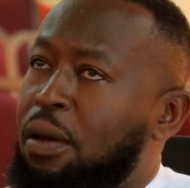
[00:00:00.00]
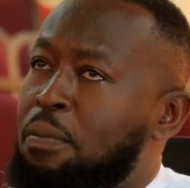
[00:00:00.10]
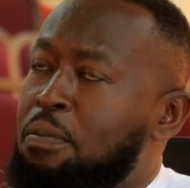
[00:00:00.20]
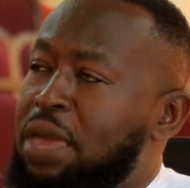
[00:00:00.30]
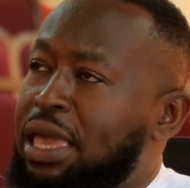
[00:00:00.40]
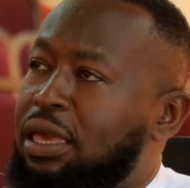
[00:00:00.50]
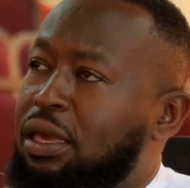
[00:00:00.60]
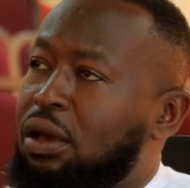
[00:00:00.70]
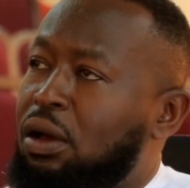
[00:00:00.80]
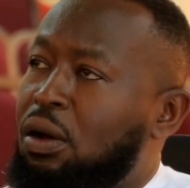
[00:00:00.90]
make
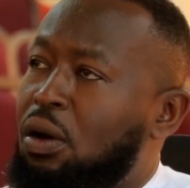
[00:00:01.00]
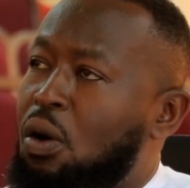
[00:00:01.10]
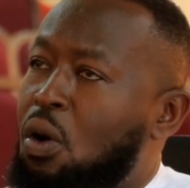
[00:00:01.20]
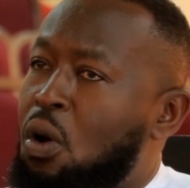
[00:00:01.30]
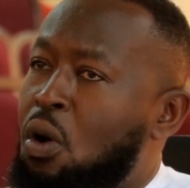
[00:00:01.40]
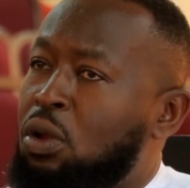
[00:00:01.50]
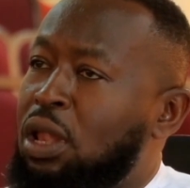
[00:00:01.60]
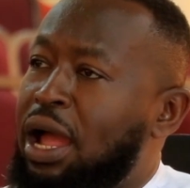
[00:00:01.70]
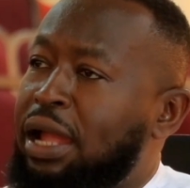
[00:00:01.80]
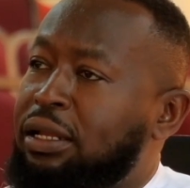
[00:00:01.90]

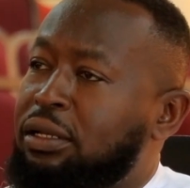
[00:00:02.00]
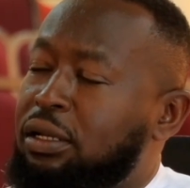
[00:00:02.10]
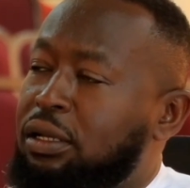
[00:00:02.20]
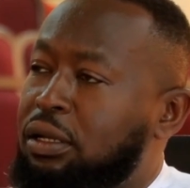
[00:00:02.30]
online